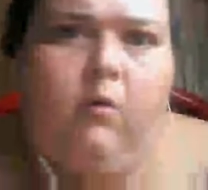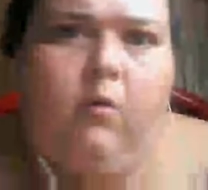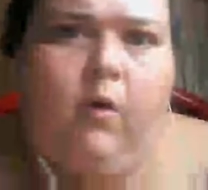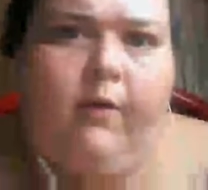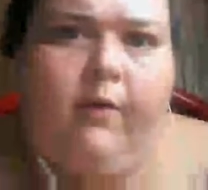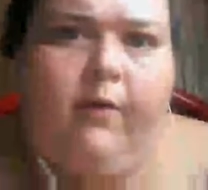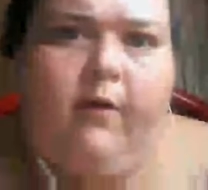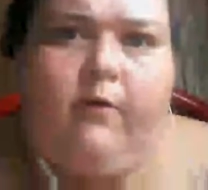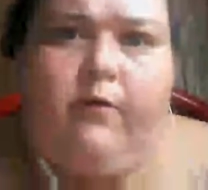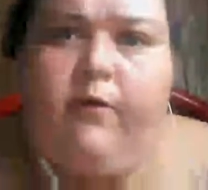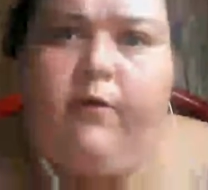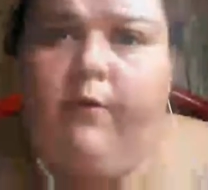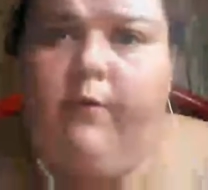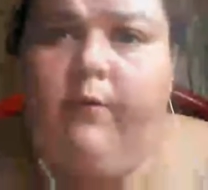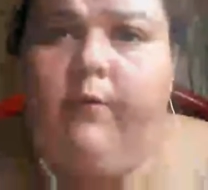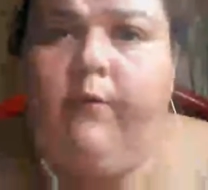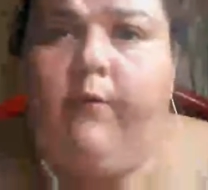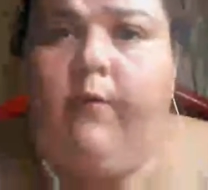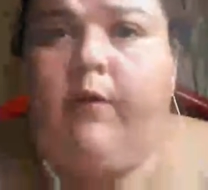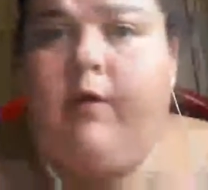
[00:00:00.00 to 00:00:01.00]
what they're
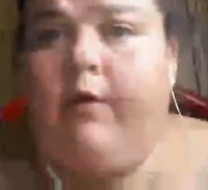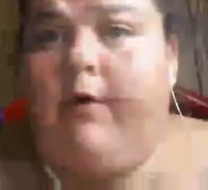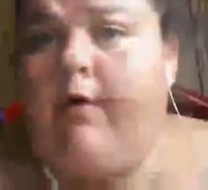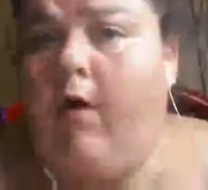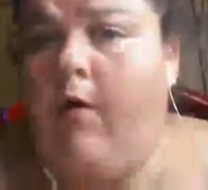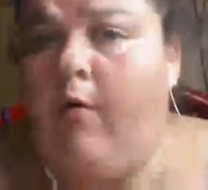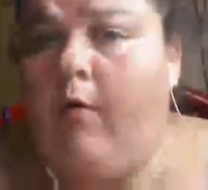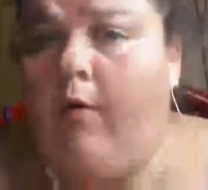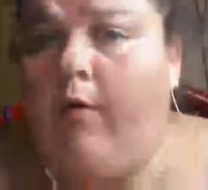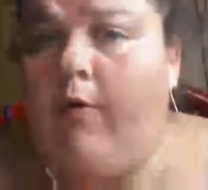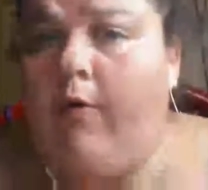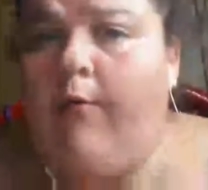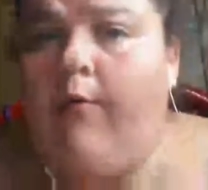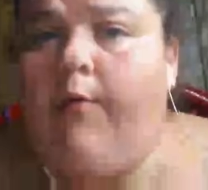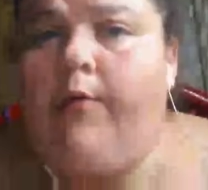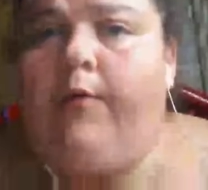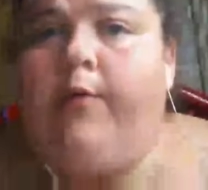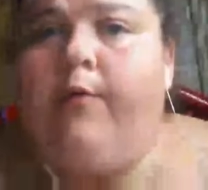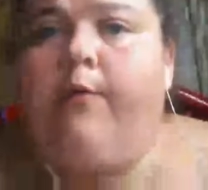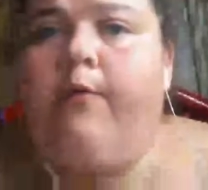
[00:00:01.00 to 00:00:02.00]
doing, what they're going
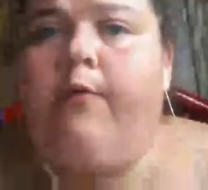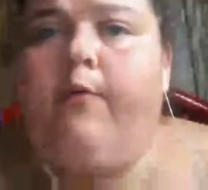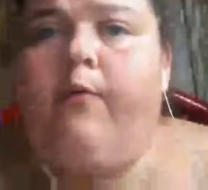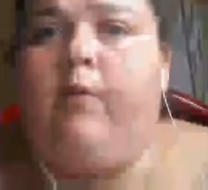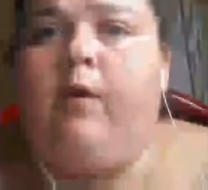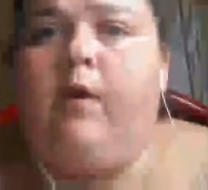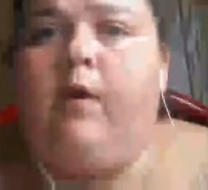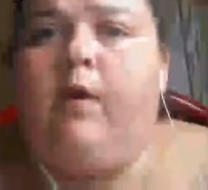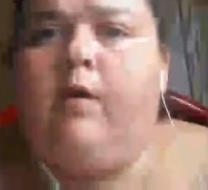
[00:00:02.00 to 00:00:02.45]
through,